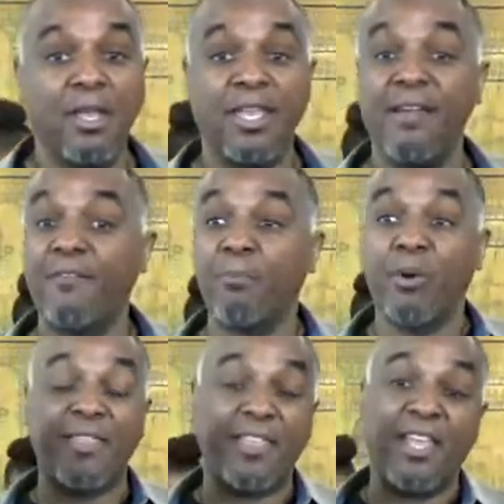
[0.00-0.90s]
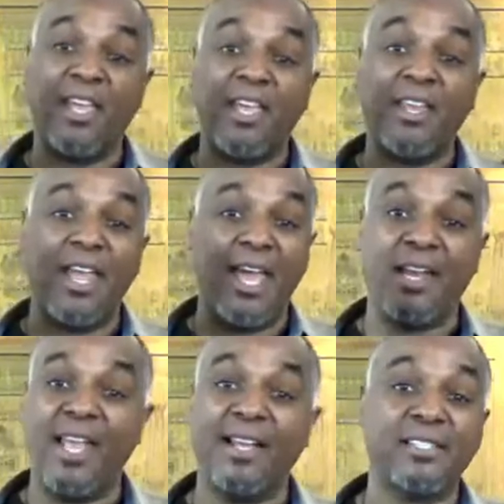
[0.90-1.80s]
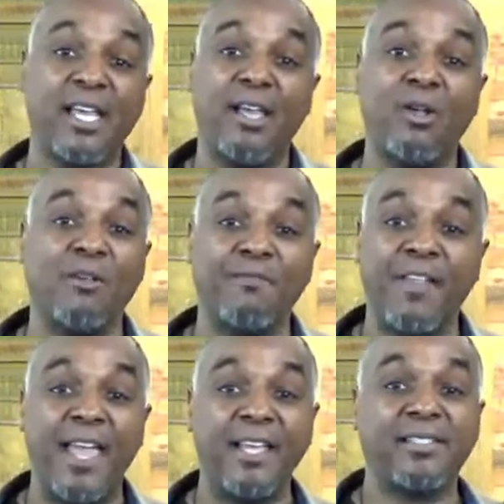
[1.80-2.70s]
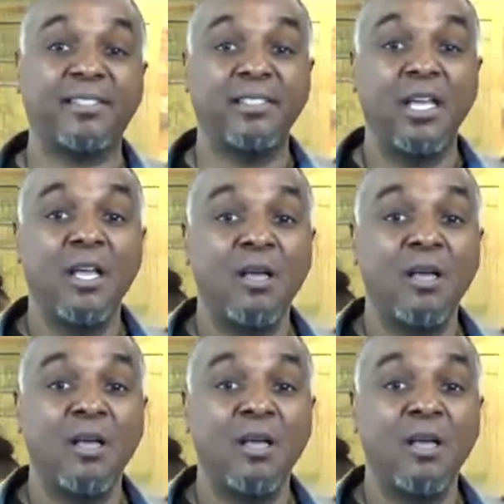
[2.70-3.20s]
Give a breath in and an exhale of thanks,